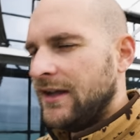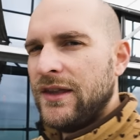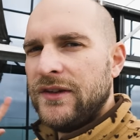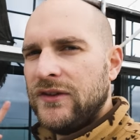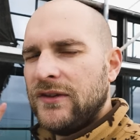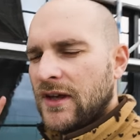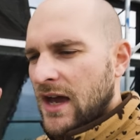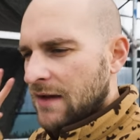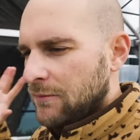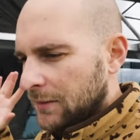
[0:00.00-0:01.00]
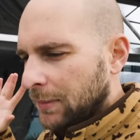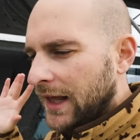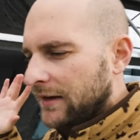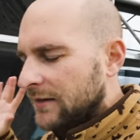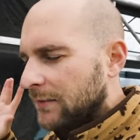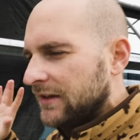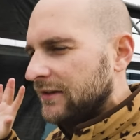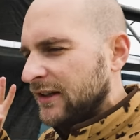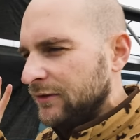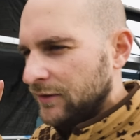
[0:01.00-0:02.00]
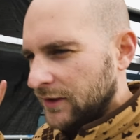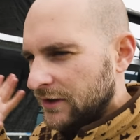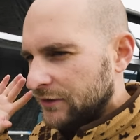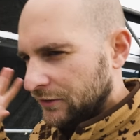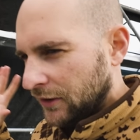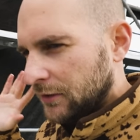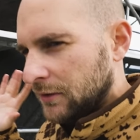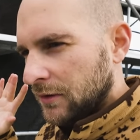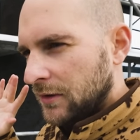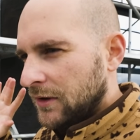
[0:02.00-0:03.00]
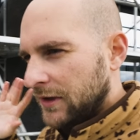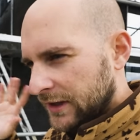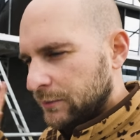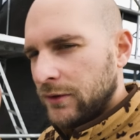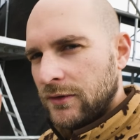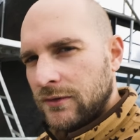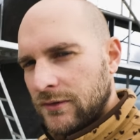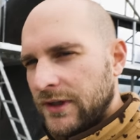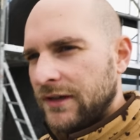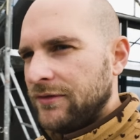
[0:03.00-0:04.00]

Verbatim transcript: This I'm not planting myself, so it will live.